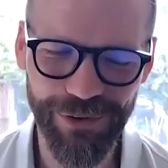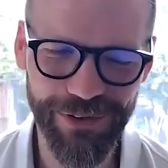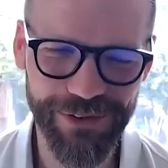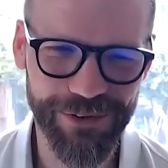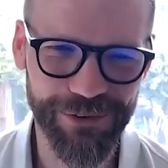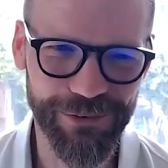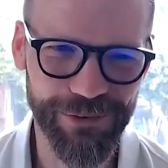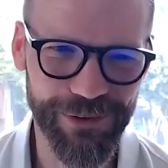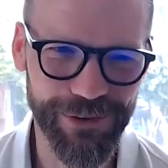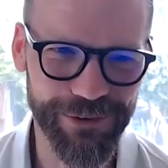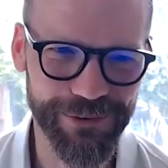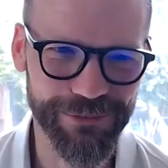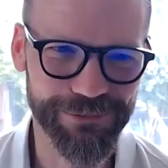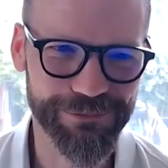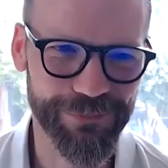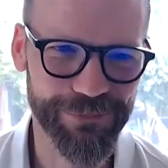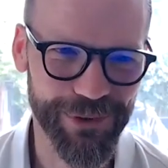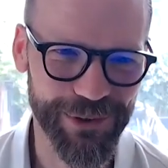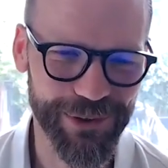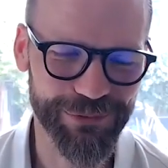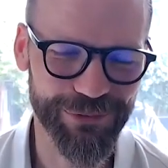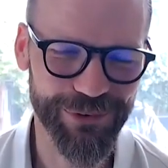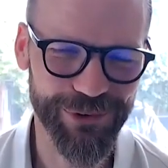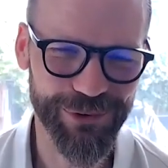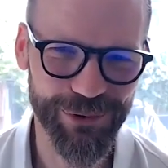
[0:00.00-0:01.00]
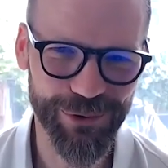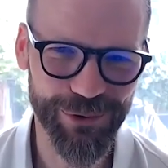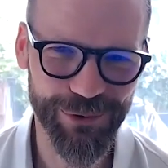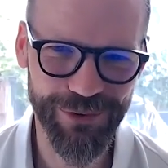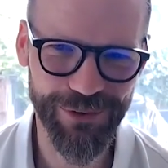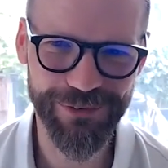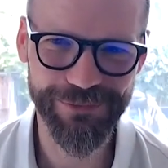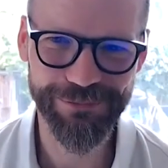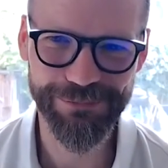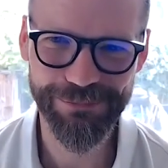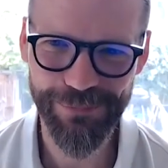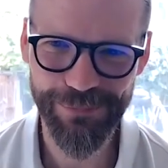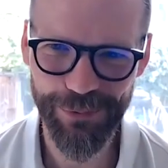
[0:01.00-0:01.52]
thank you, Neil. Thank you,
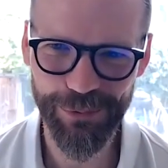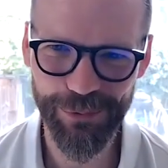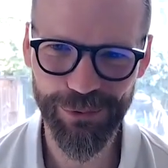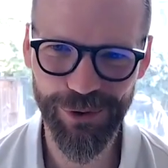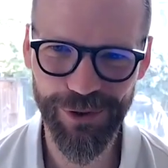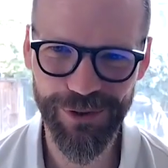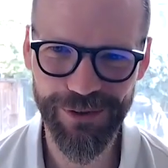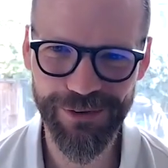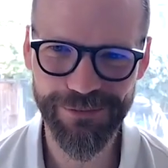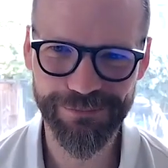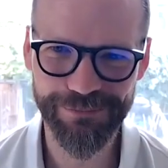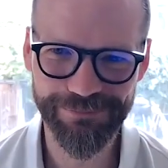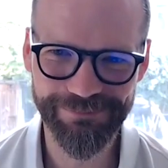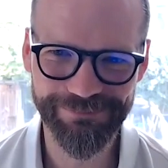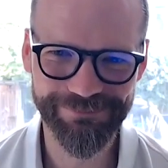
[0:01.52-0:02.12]
Viktorija. It was great.